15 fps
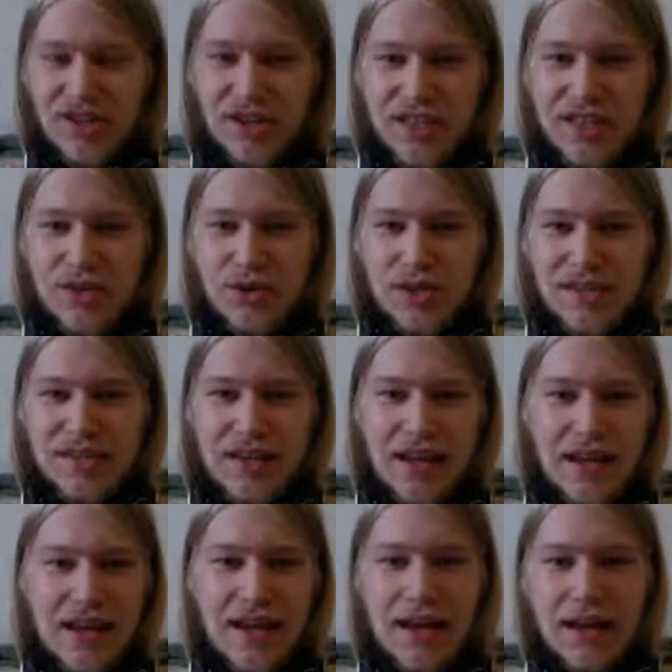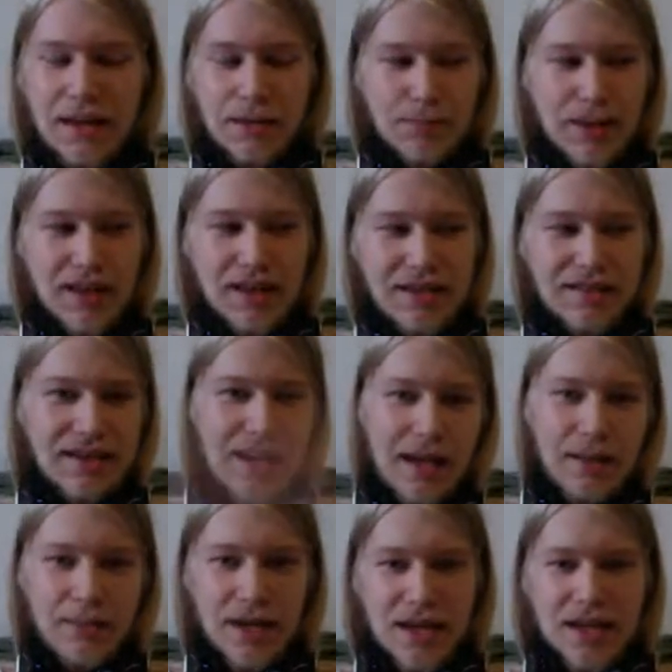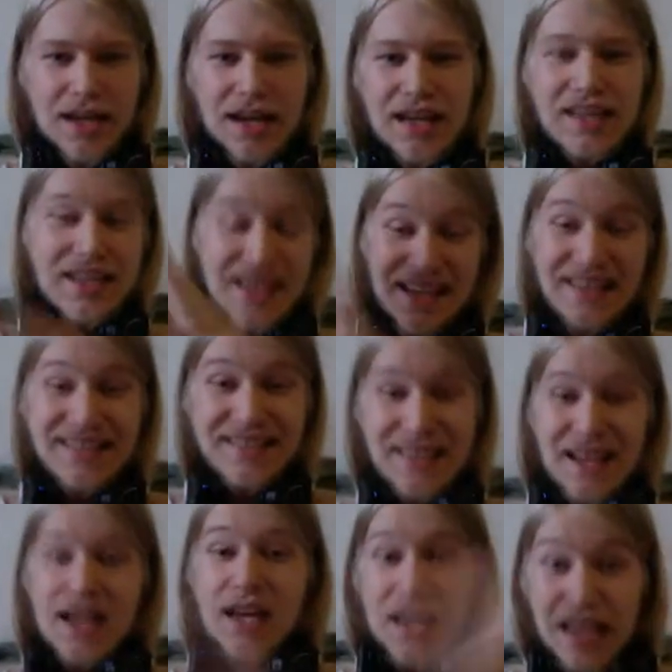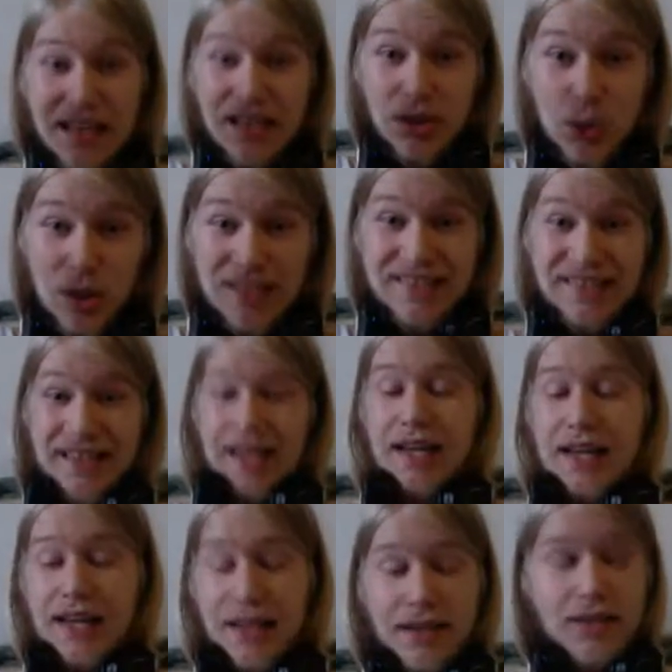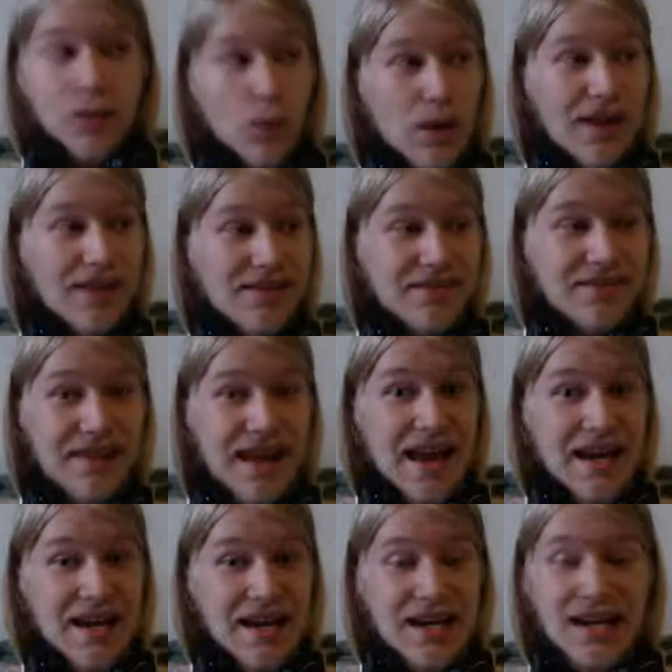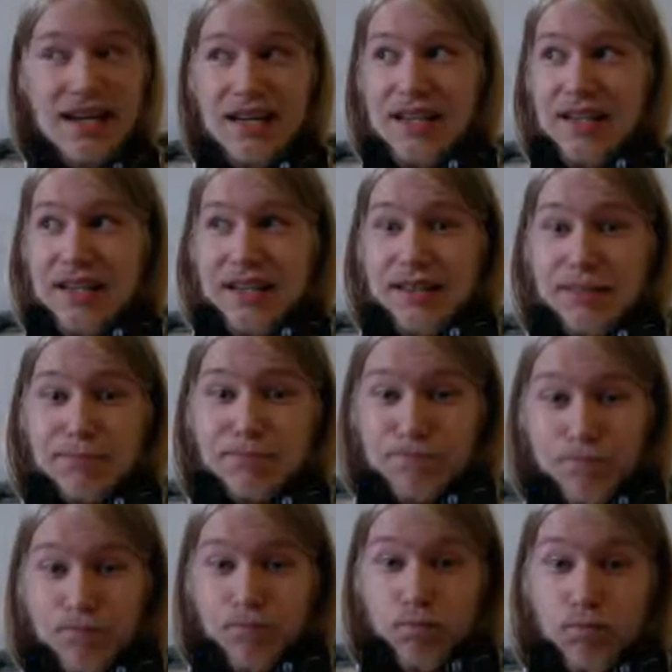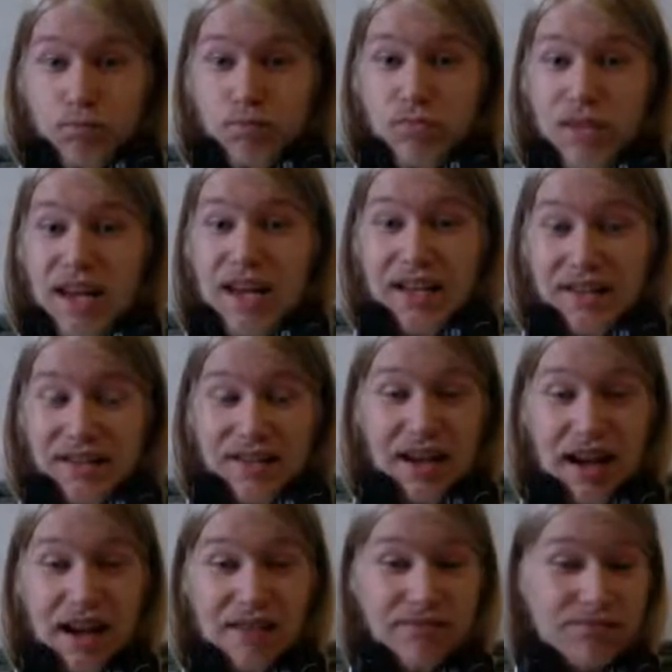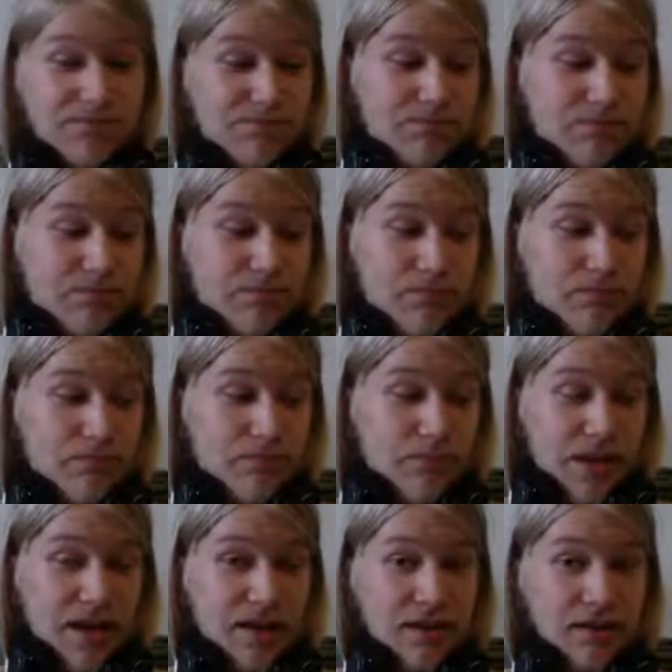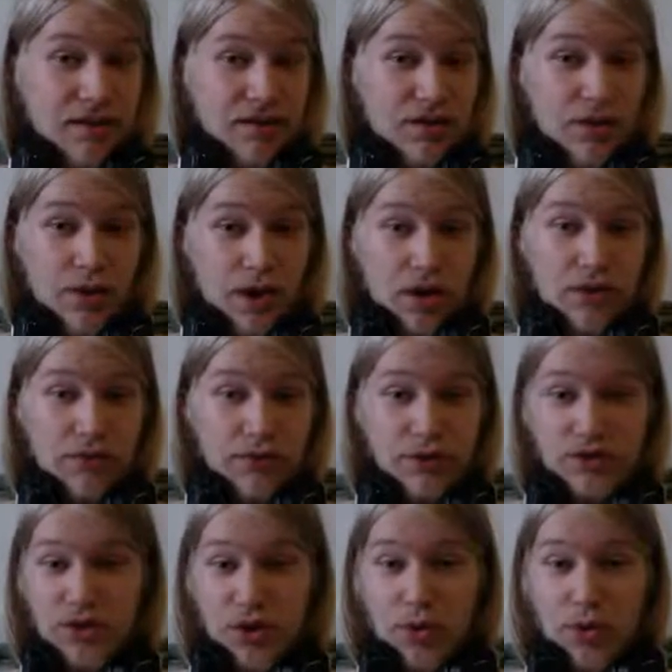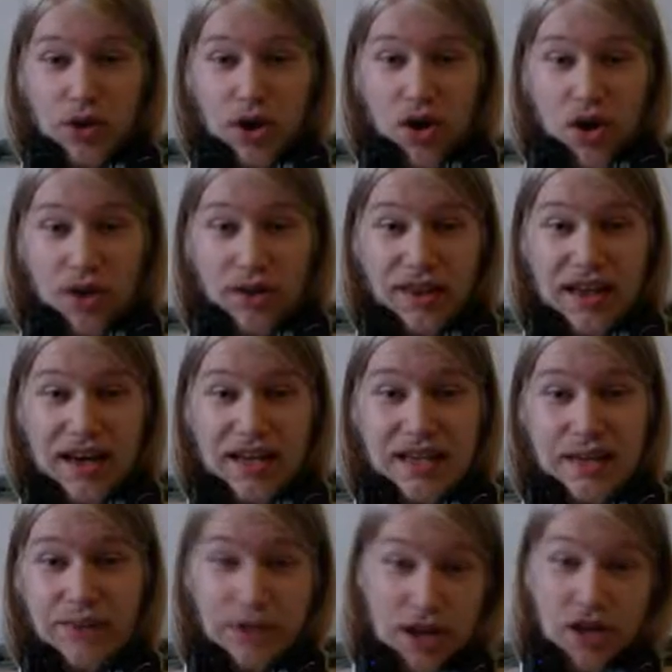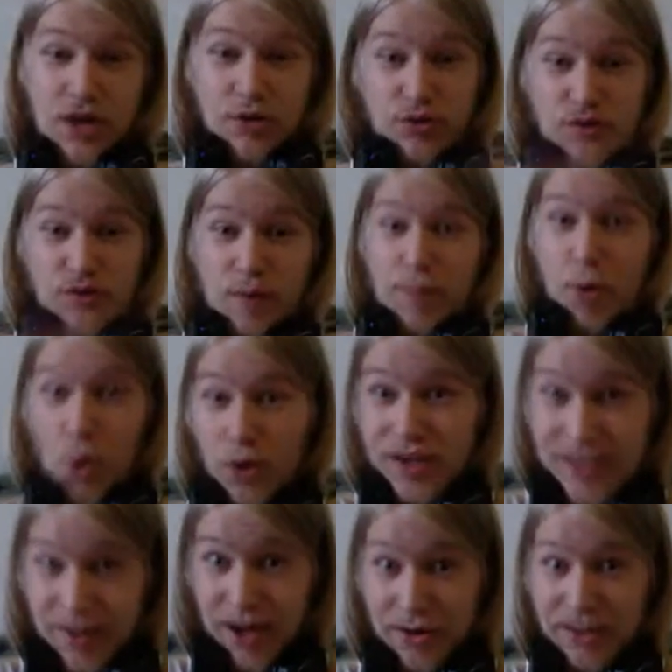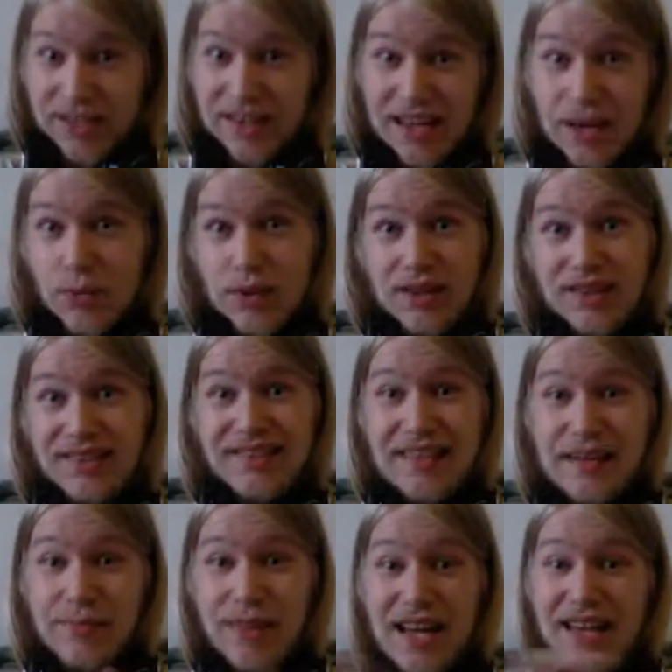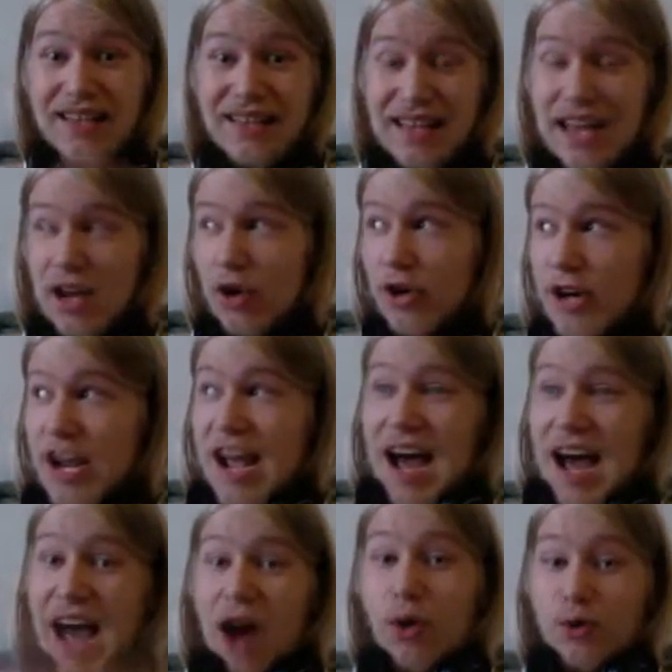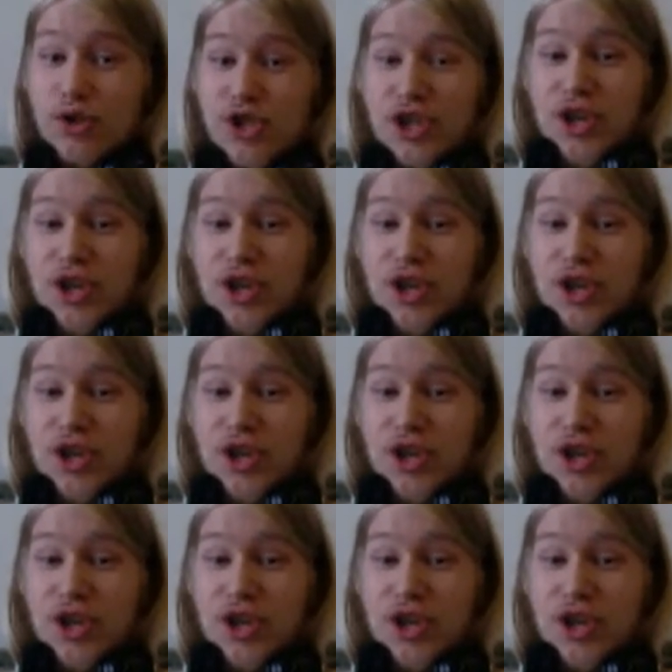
interesting, and by the time it is interesting, well then it have been going on for so long that if the news reports about it, they will seem like they are out